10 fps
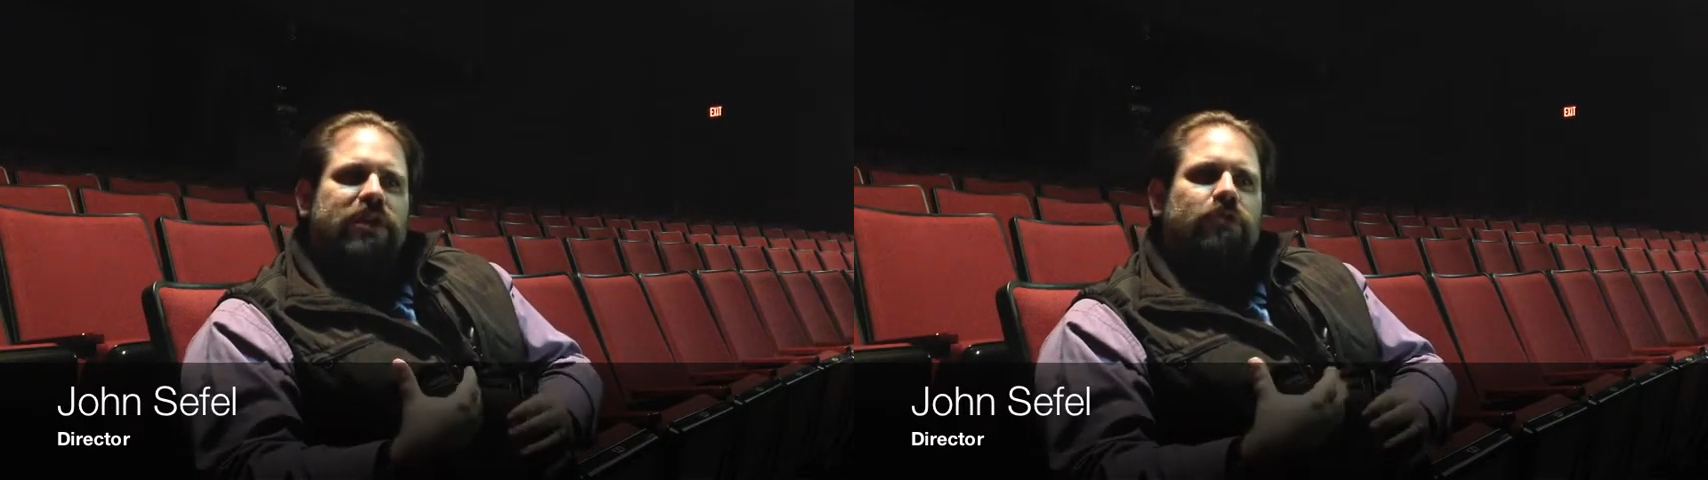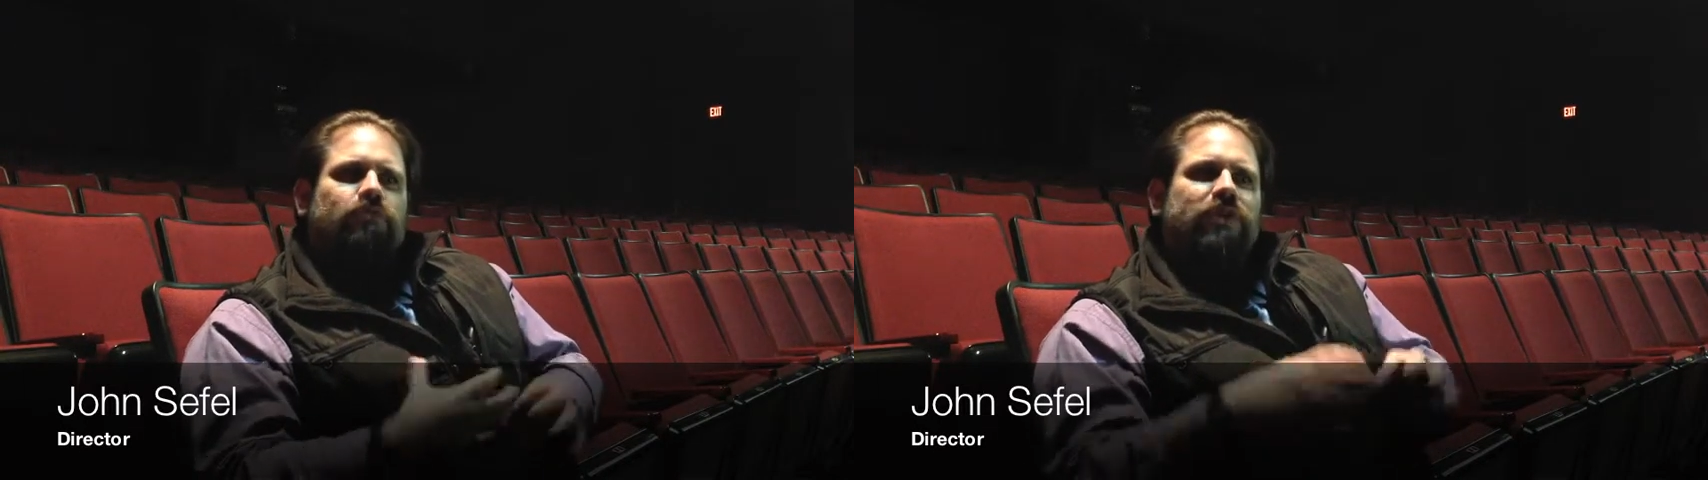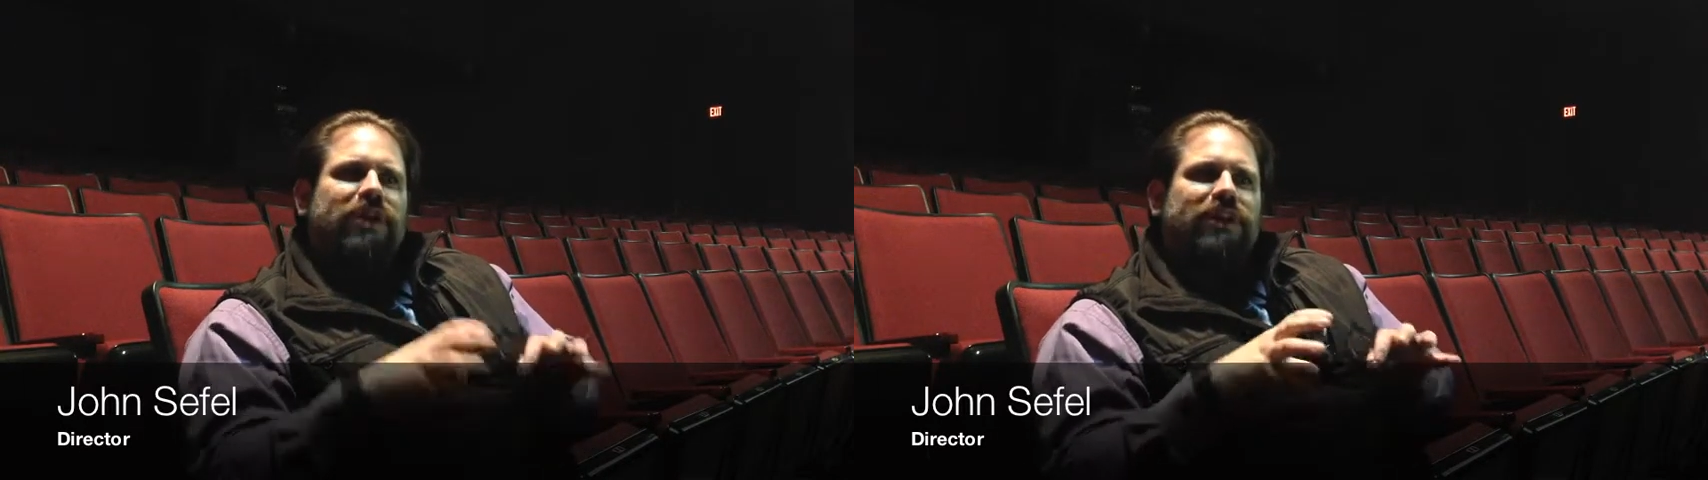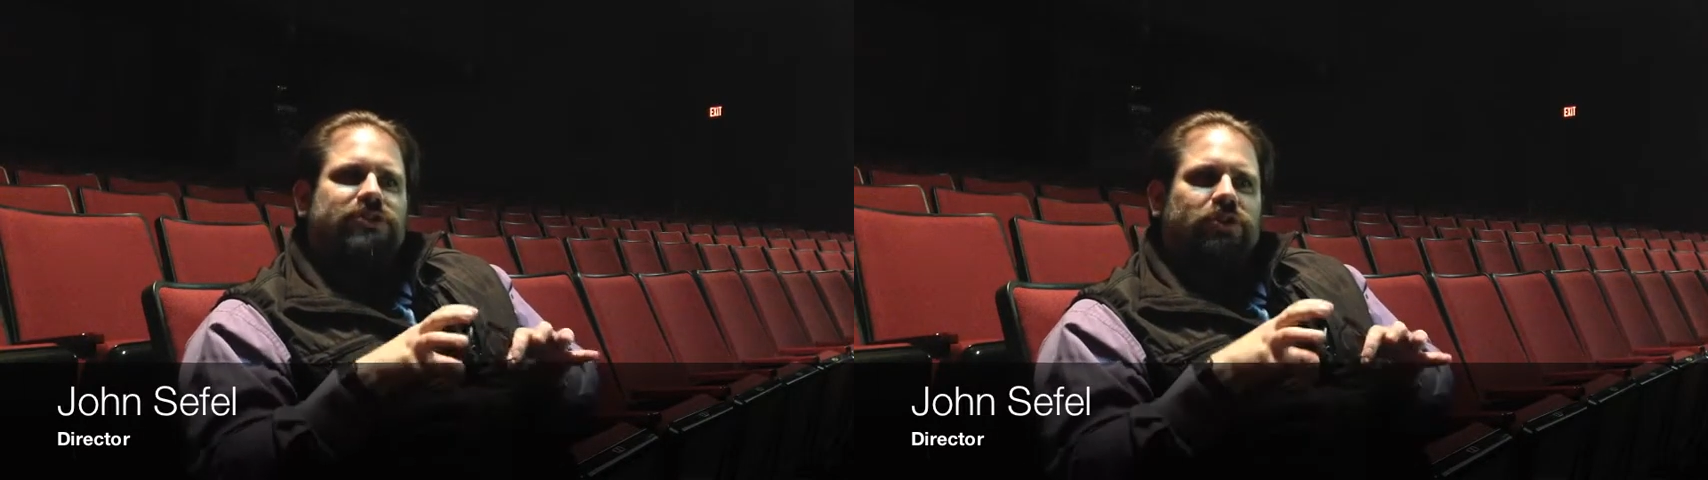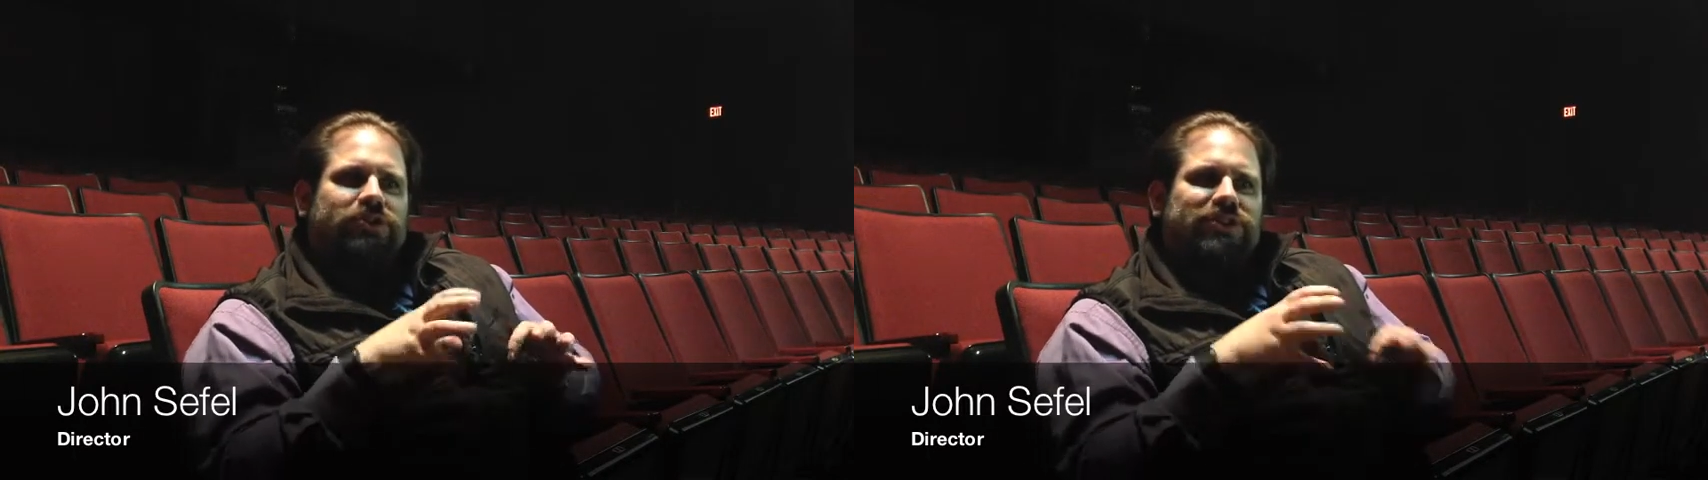it really
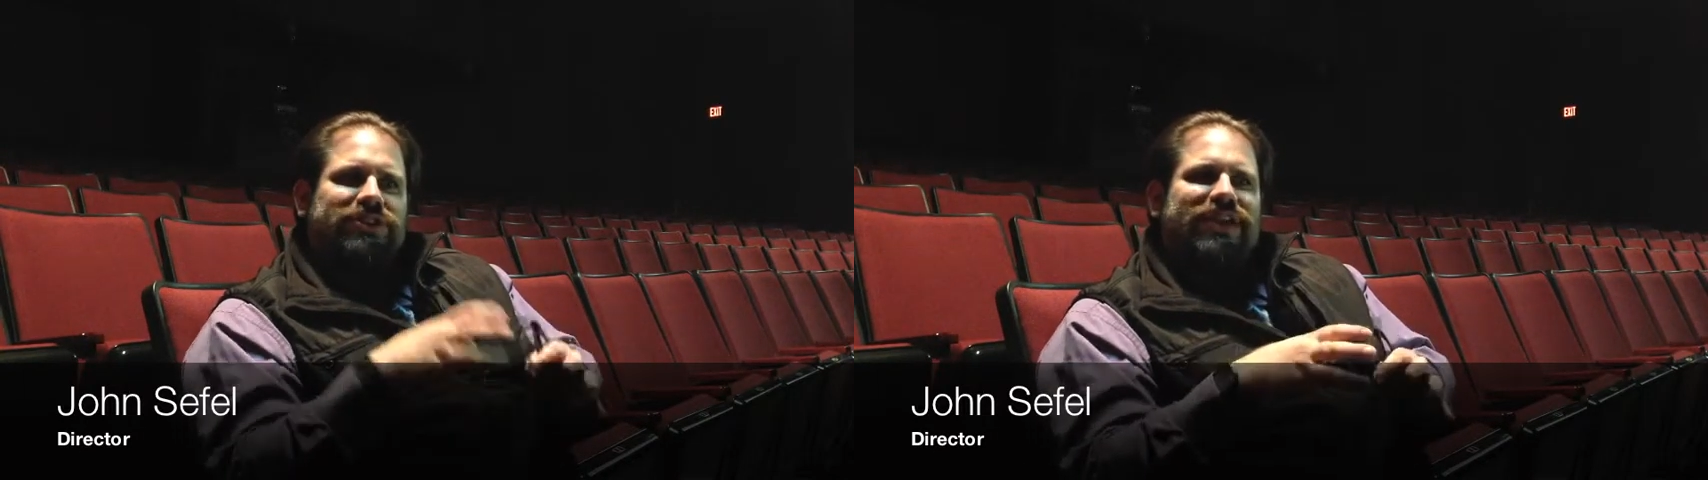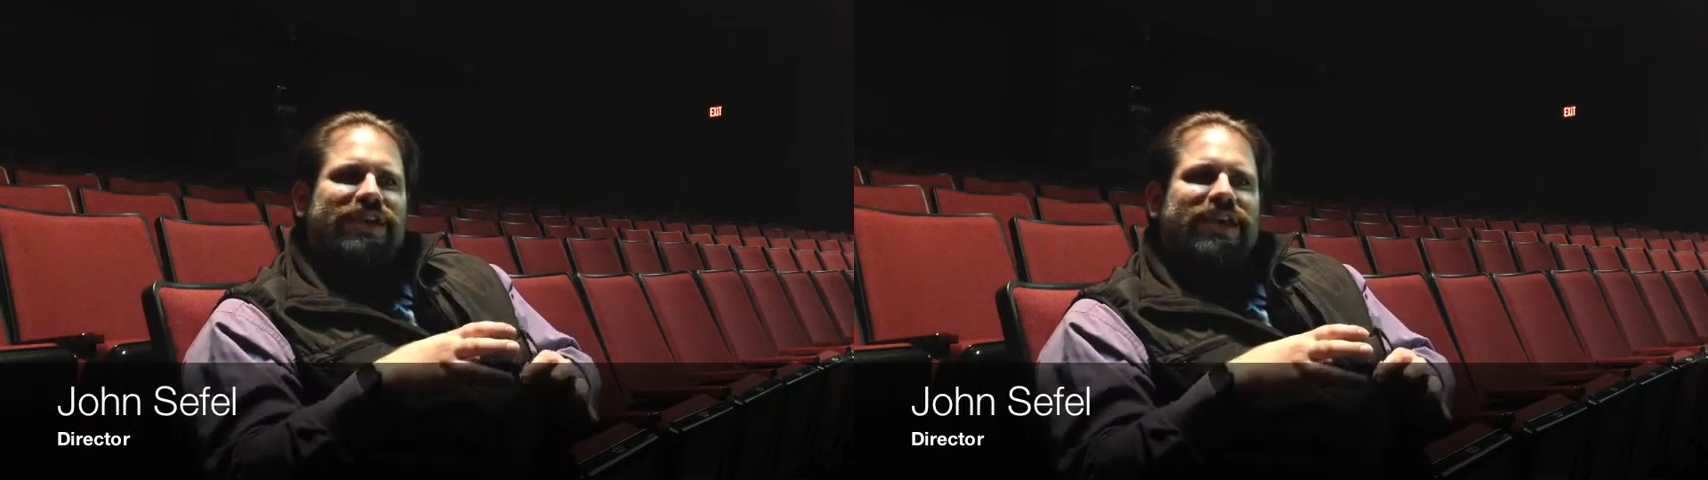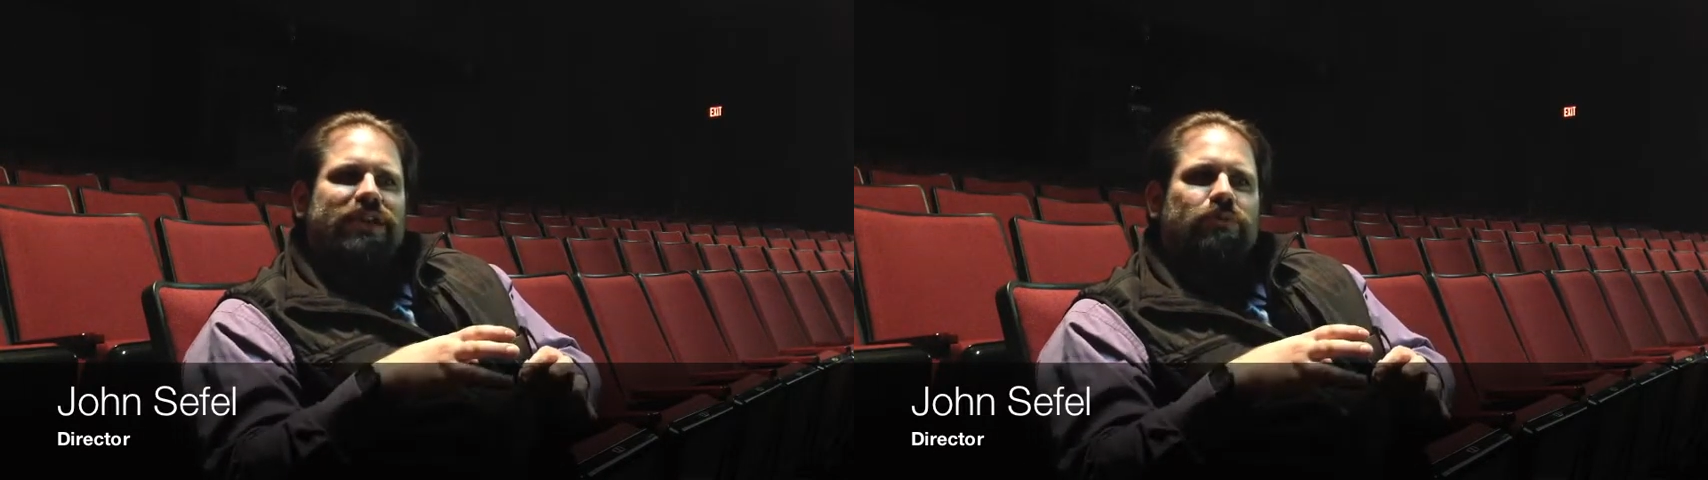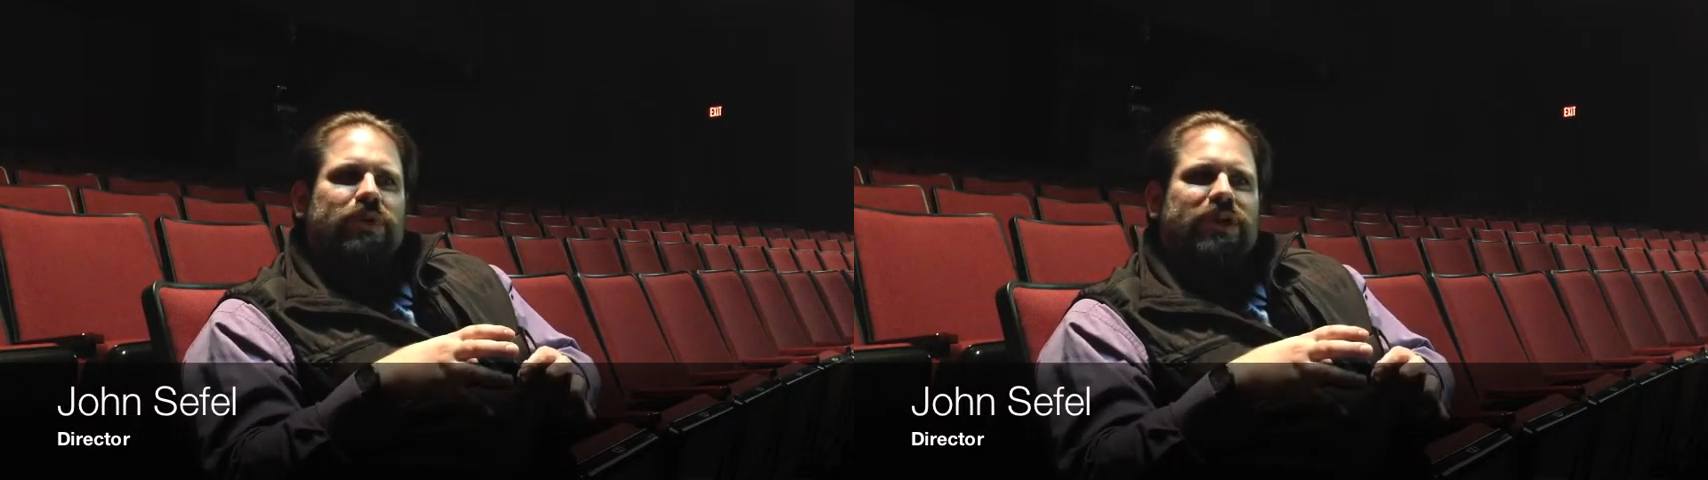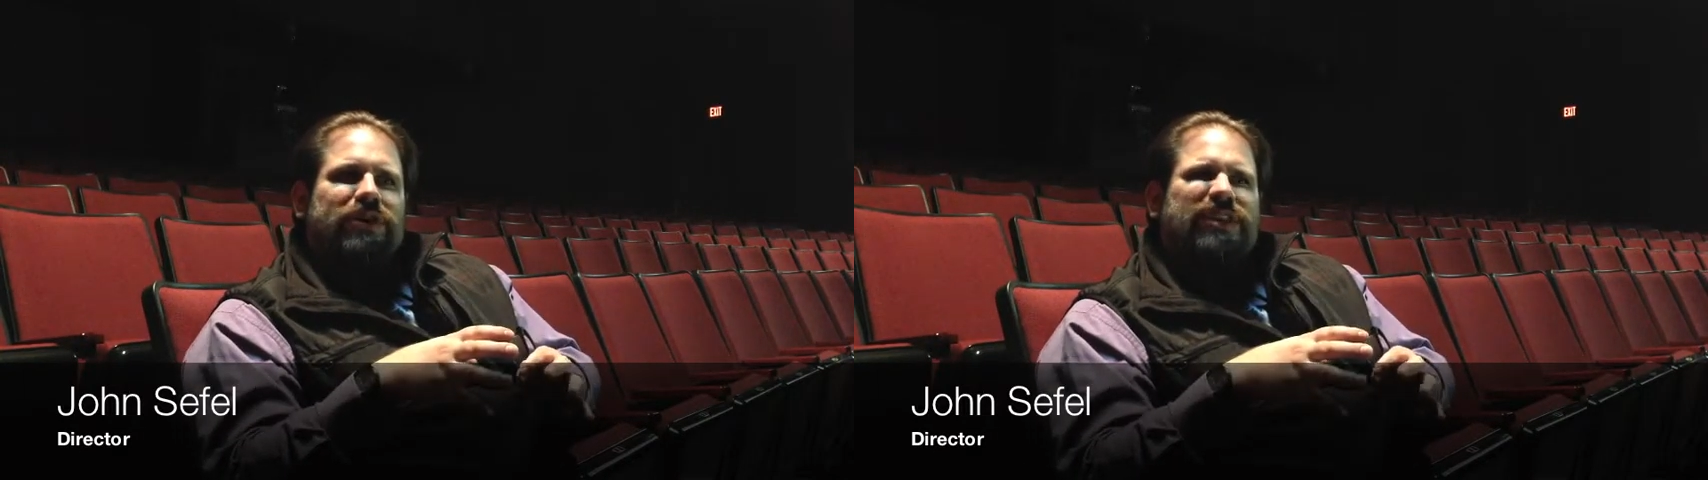starts to dig in and we